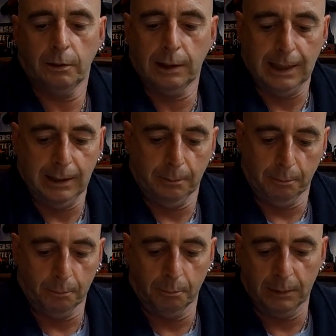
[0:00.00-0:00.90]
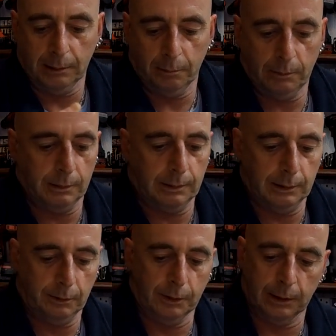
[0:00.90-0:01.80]
Tight, but
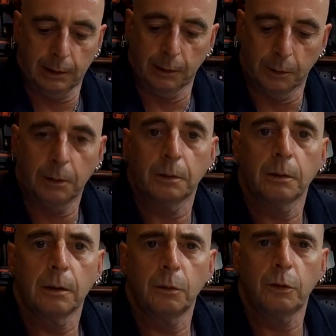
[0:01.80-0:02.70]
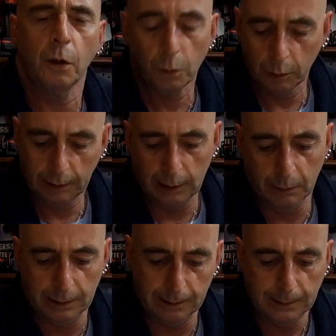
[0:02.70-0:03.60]
it's gonna go. Who's still on? Yeah, we
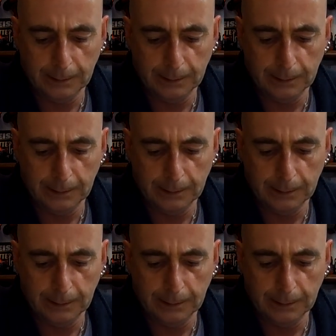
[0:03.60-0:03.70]
are.